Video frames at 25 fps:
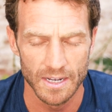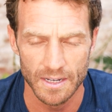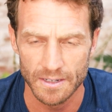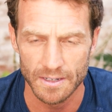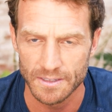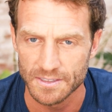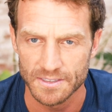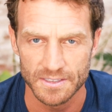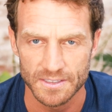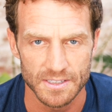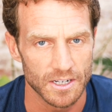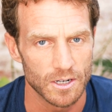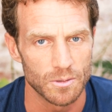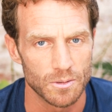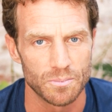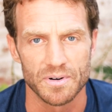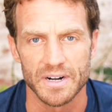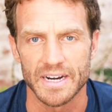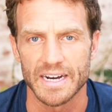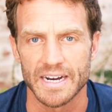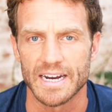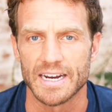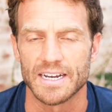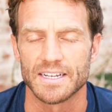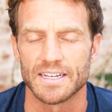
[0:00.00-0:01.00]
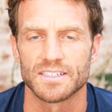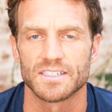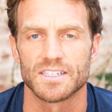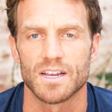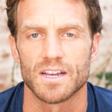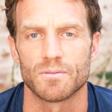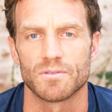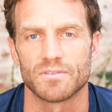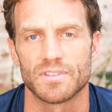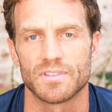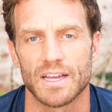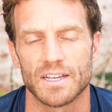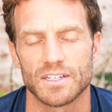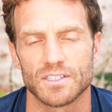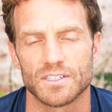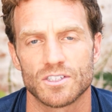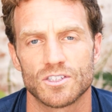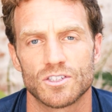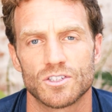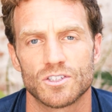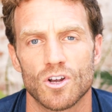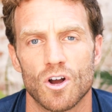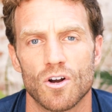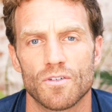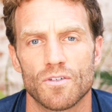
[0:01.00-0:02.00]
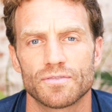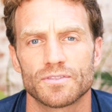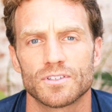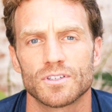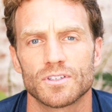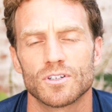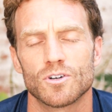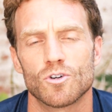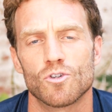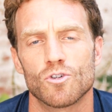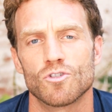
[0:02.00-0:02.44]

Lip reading: still bring in some of that soft,